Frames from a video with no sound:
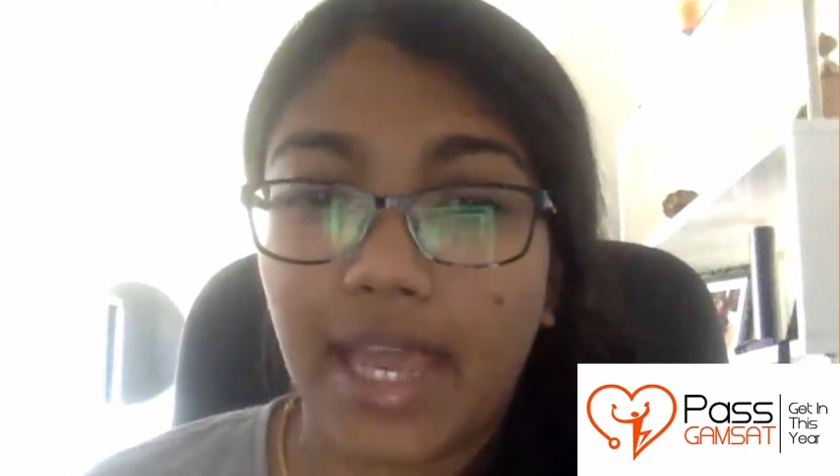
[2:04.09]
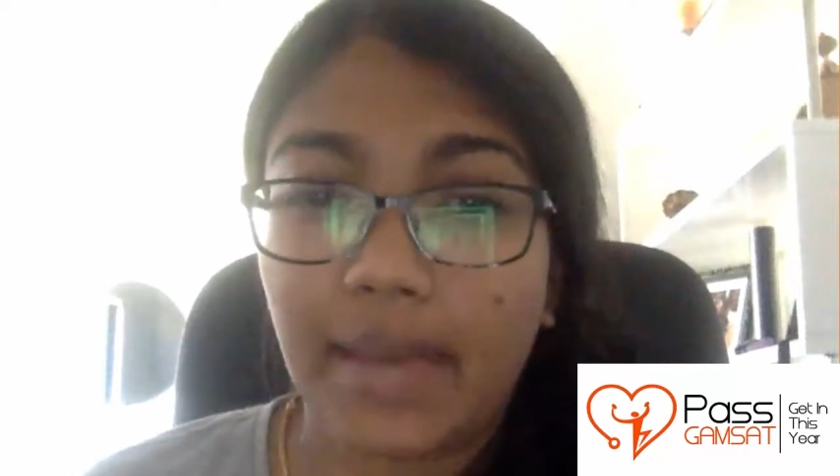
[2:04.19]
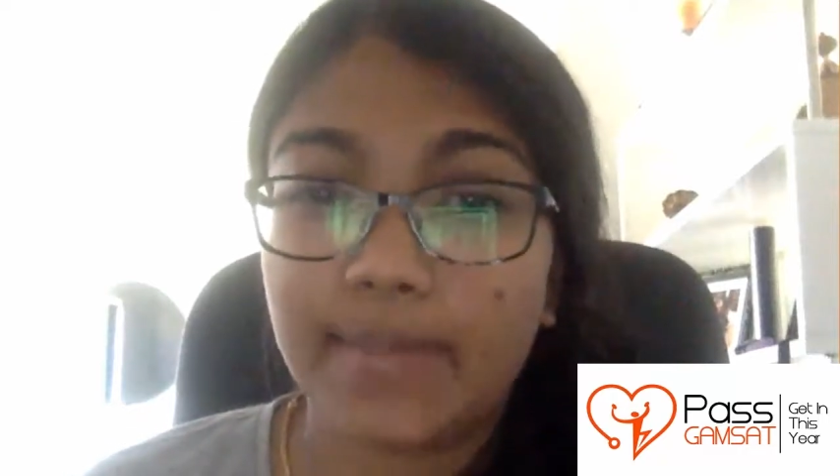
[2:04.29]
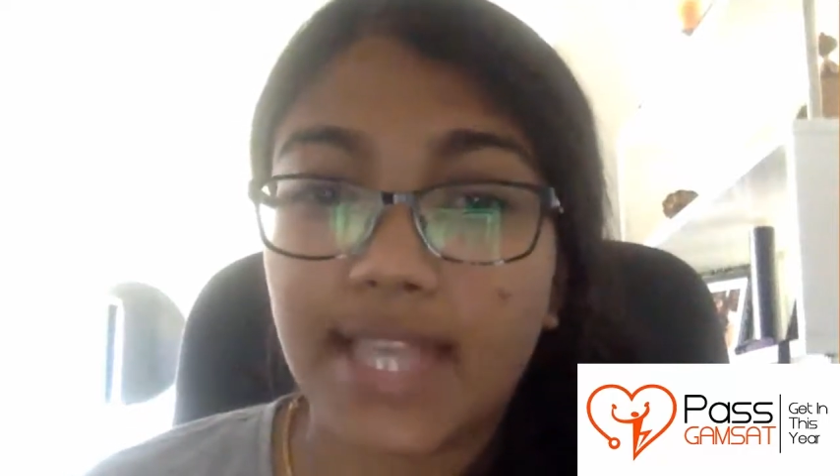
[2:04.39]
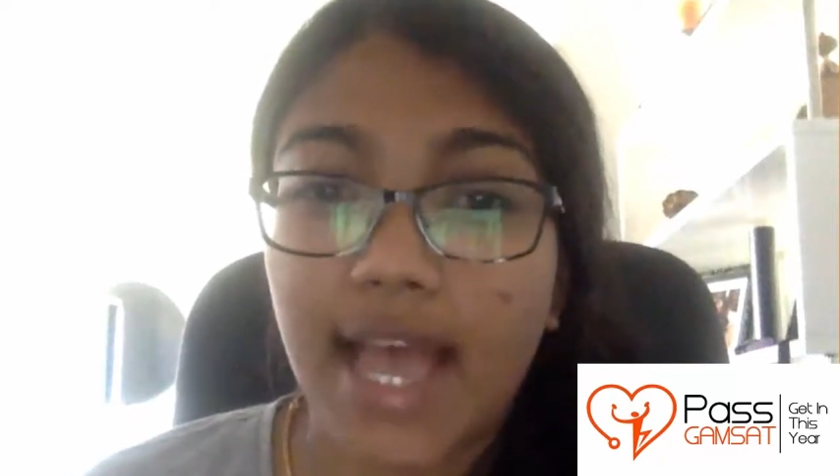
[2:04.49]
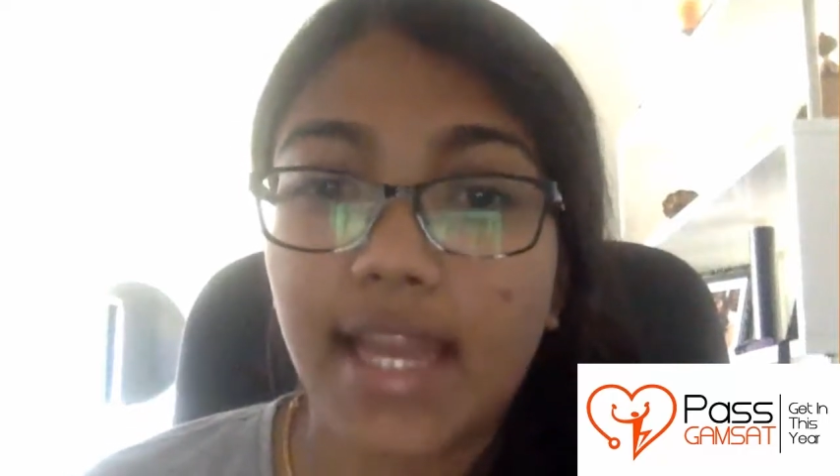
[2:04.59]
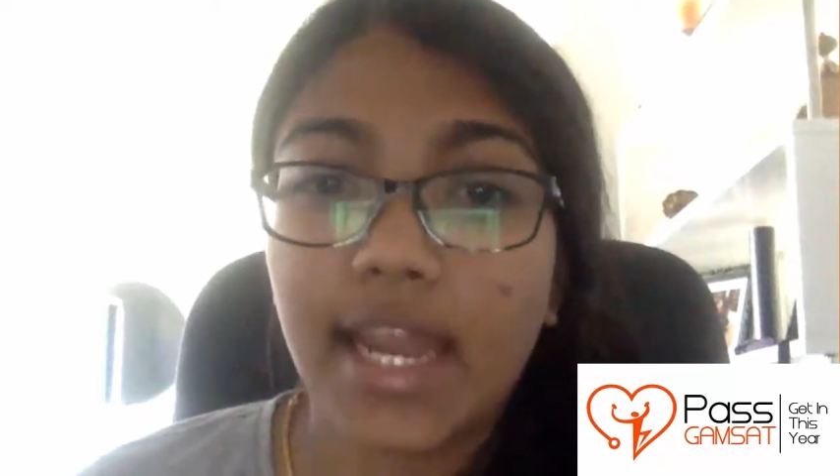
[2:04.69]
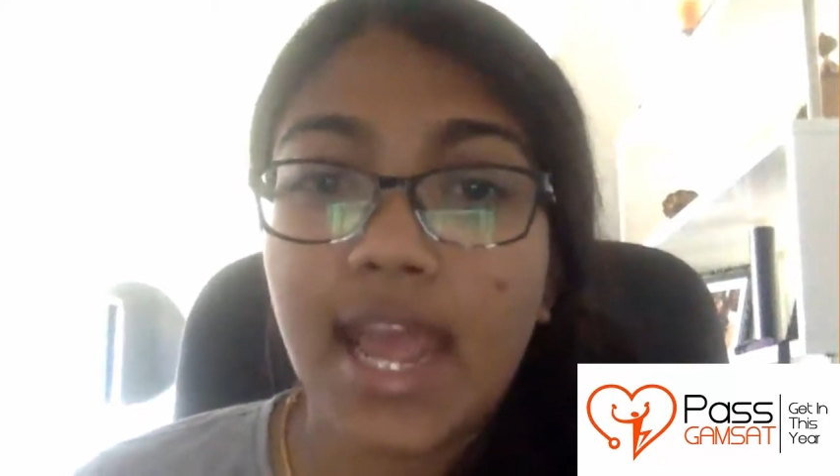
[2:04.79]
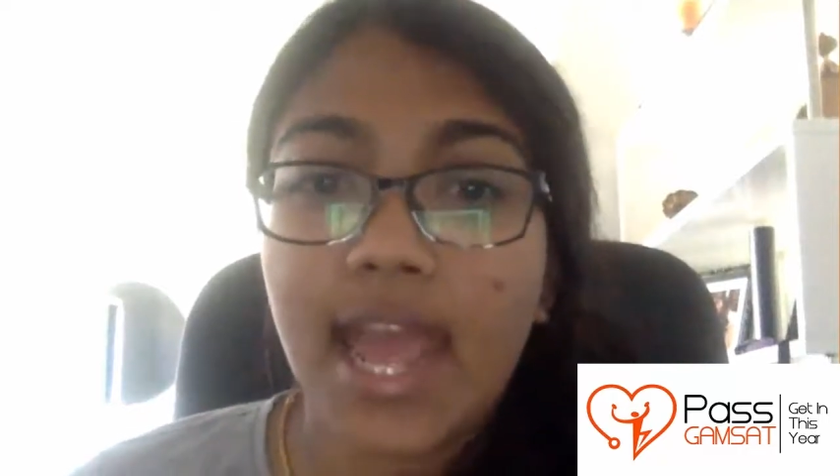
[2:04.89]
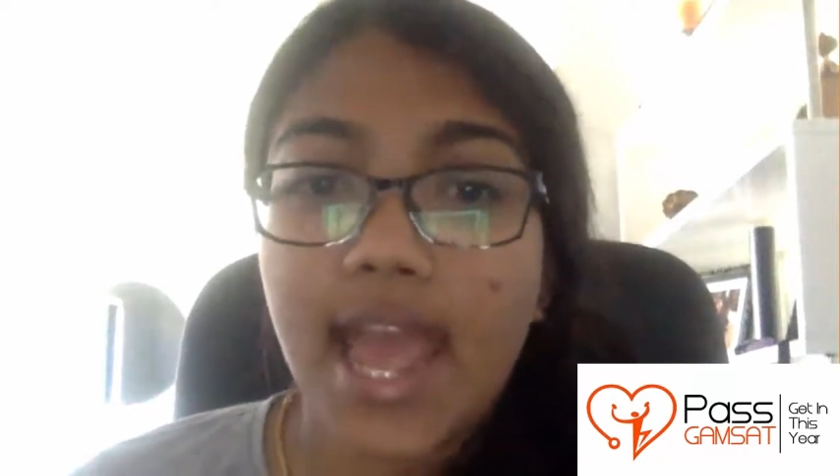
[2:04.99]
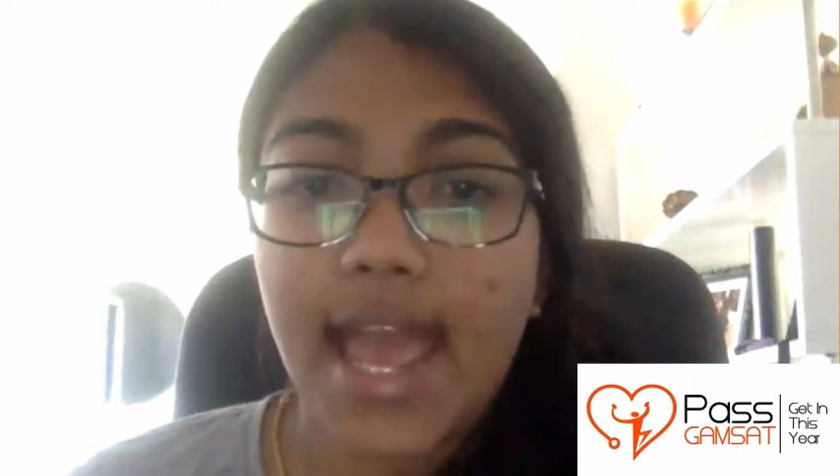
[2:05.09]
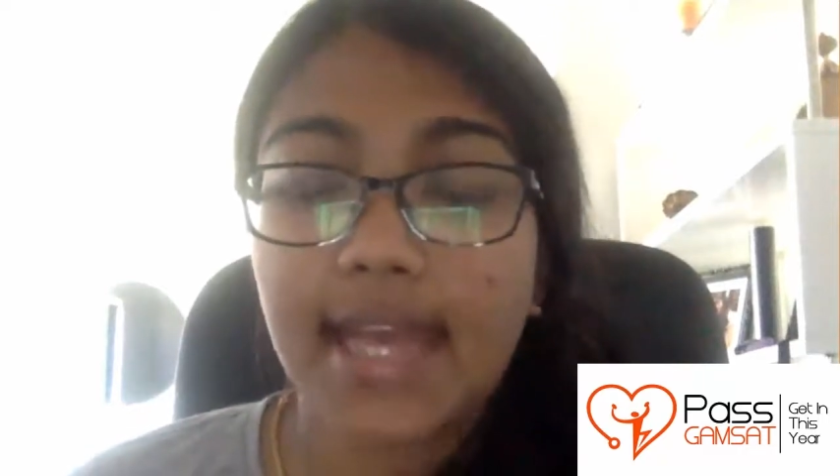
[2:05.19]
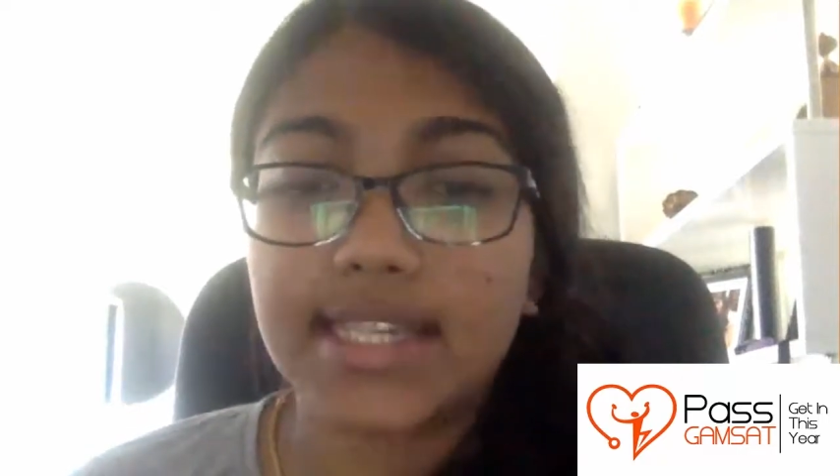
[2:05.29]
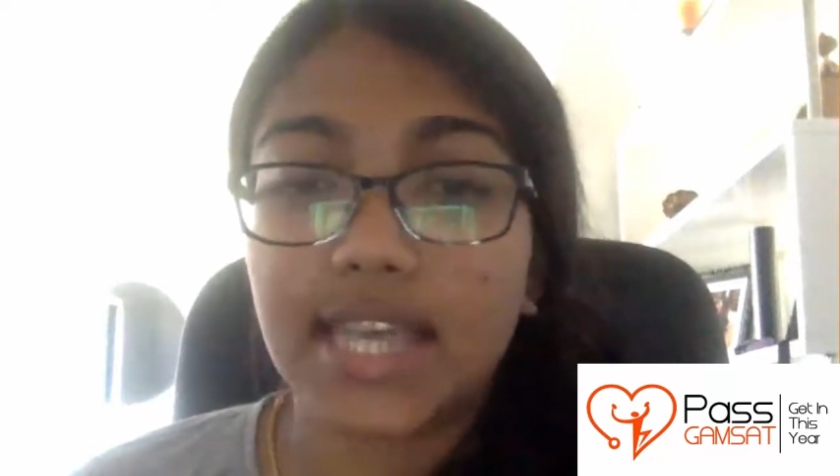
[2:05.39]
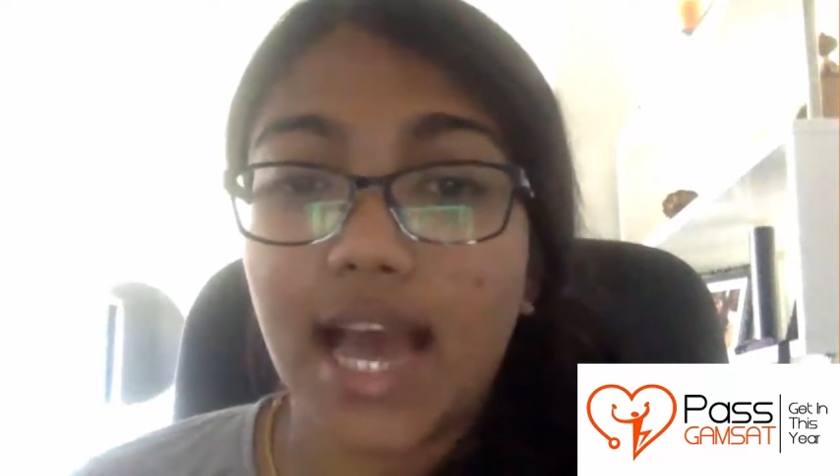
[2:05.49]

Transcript: GAMSAT and